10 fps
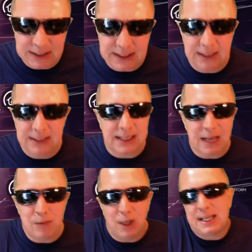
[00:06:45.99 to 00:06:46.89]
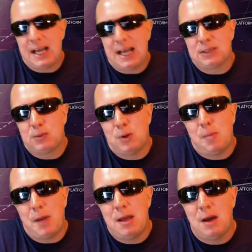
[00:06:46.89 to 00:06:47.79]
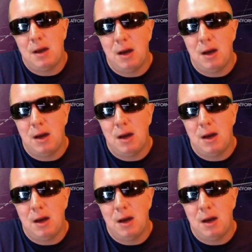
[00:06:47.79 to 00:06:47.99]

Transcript: It's the same way as gas will be